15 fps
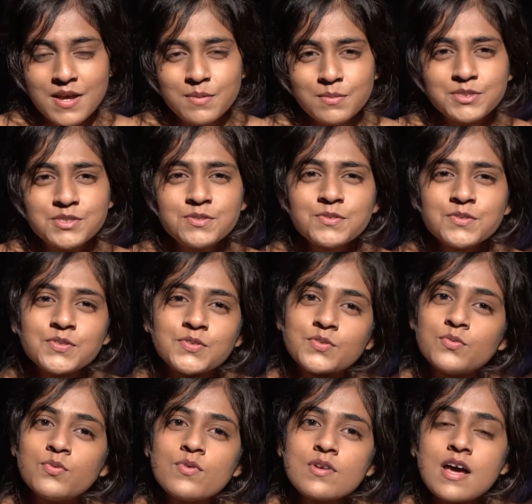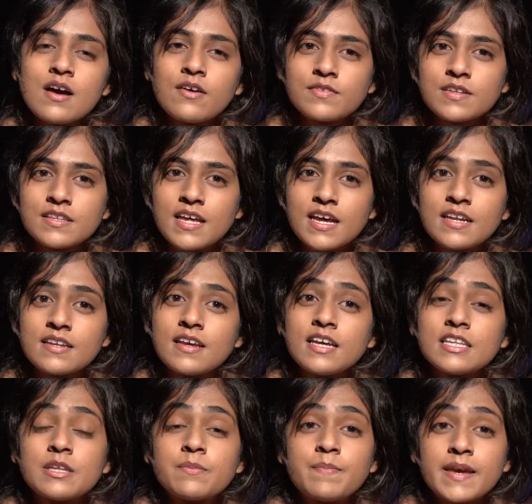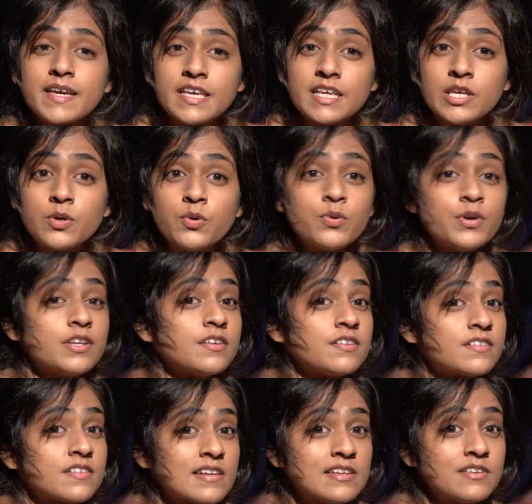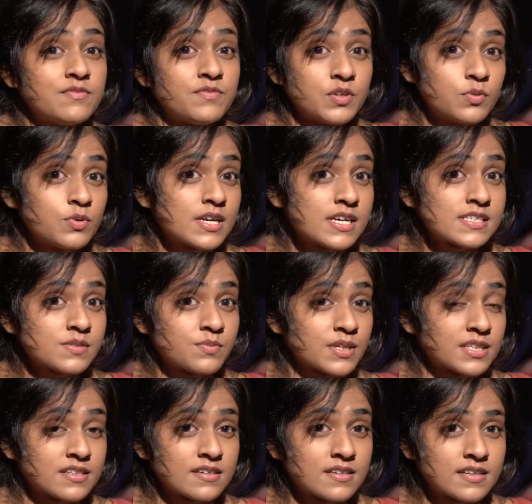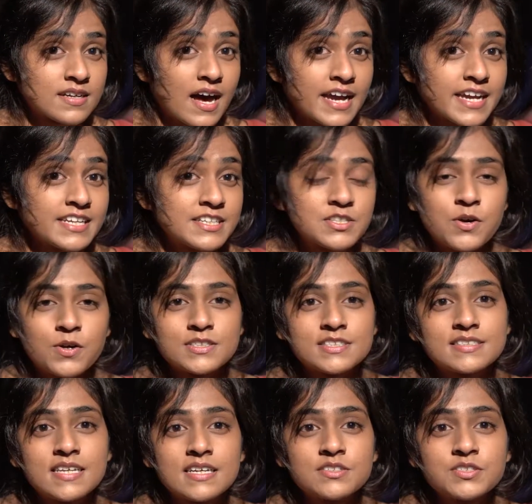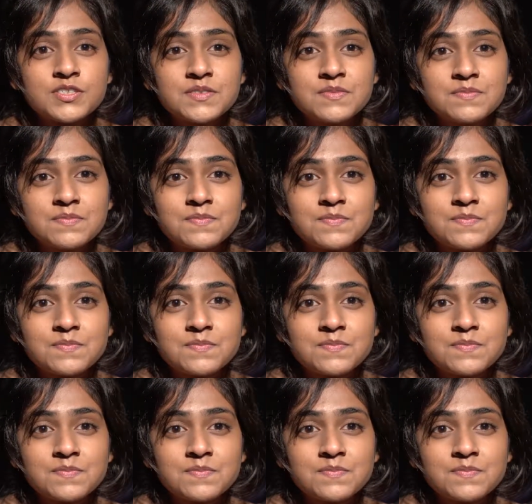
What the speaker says: But soon after that, the Peggy who initially viewed us with kind condescension,